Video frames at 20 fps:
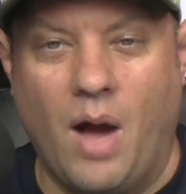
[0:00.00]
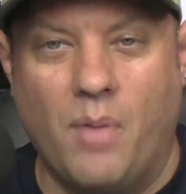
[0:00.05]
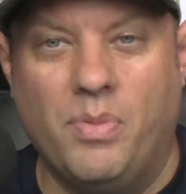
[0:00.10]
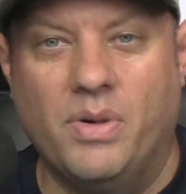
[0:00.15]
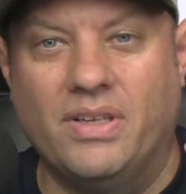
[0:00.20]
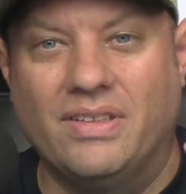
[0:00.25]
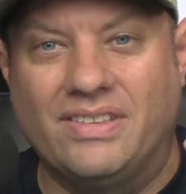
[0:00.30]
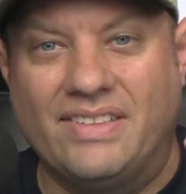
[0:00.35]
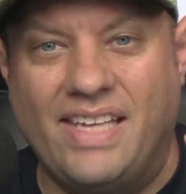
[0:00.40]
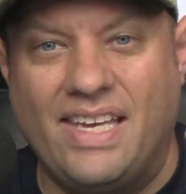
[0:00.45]
I'll
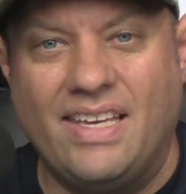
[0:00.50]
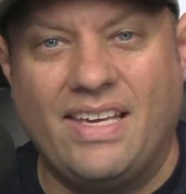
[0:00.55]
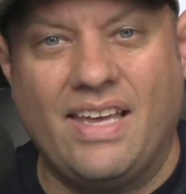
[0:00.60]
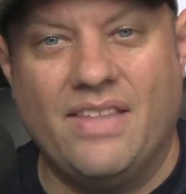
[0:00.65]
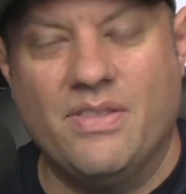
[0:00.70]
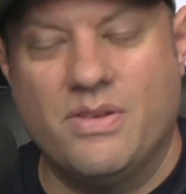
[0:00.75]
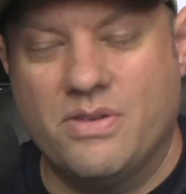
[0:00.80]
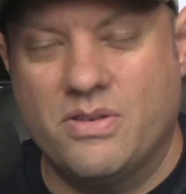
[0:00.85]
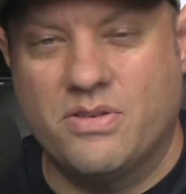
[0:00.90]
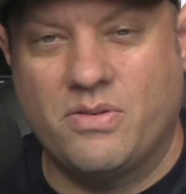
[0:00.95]
put a link
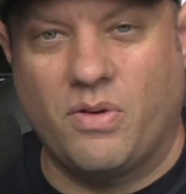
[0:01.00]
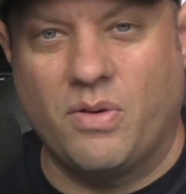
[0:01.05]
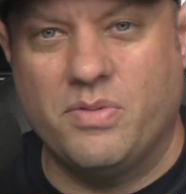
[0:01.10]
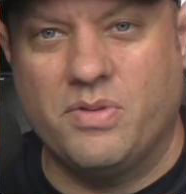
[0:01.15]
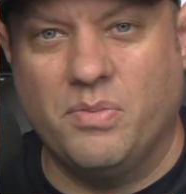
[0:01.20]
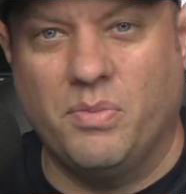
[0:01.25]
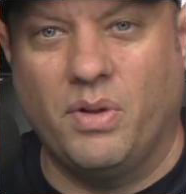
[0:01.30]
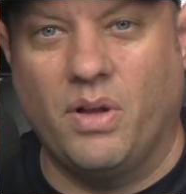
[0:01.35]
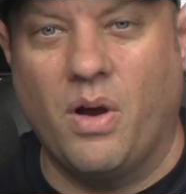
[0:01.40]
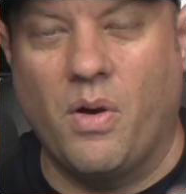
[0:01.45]
in the
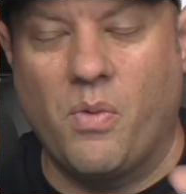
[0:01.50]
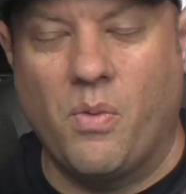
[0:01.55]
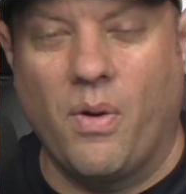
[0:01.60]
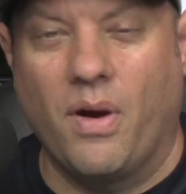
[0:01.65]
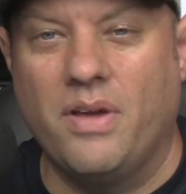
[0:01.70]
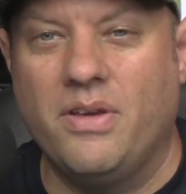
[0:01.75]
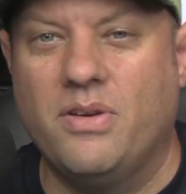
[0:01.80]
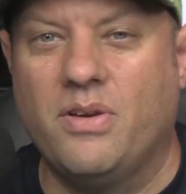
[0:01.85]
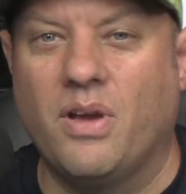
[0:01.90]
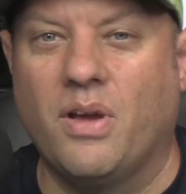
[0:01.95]
description below
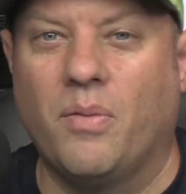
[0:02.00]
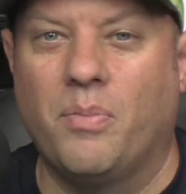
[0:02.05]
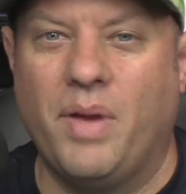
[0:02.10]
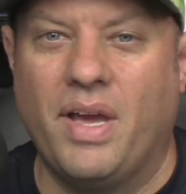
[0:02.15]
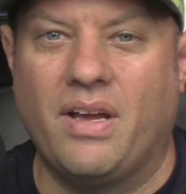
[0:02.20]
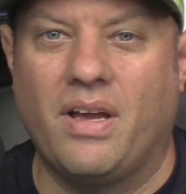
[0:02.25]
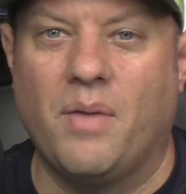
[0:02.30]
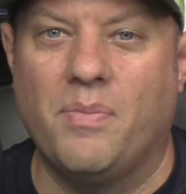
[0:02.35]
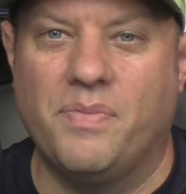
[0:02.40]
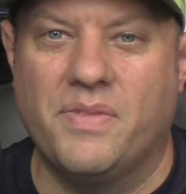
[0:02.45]
where you can
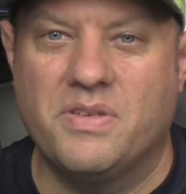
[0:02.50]
pick up